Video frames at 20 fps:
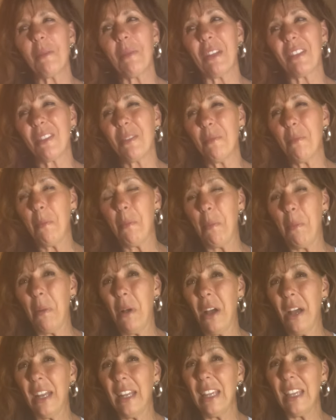about the
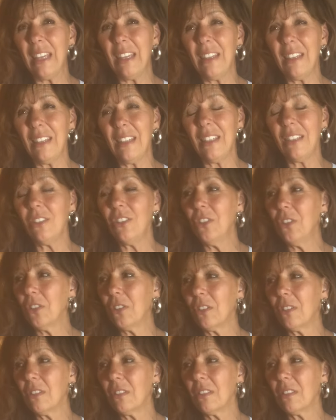body in
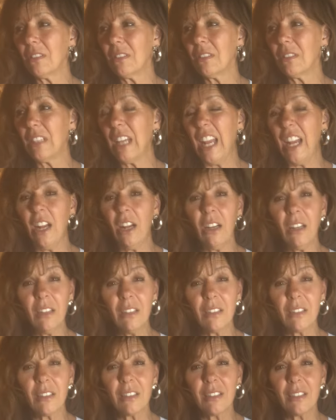your hair.
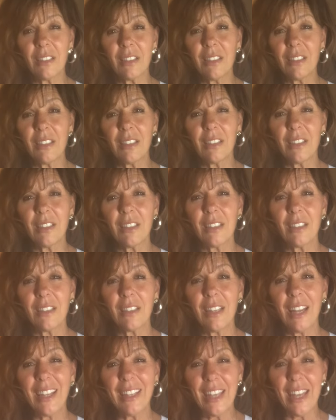
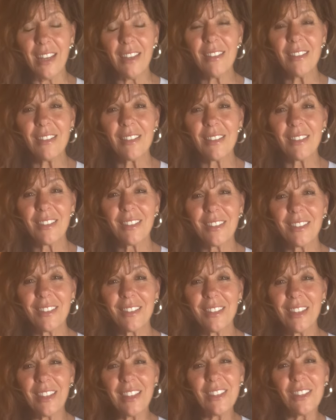I guess.
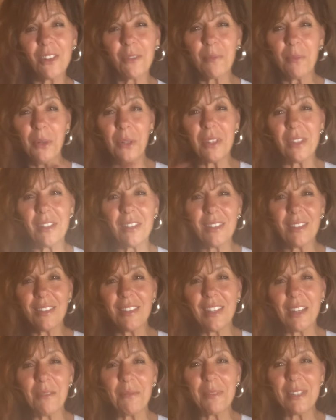I think they're putting
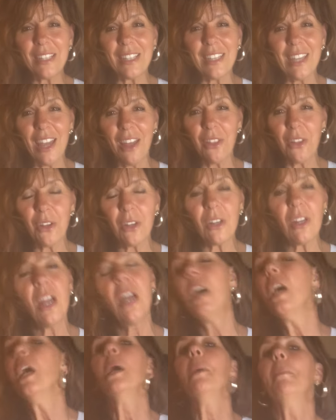them together.
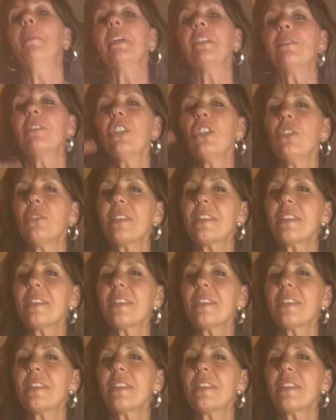But do you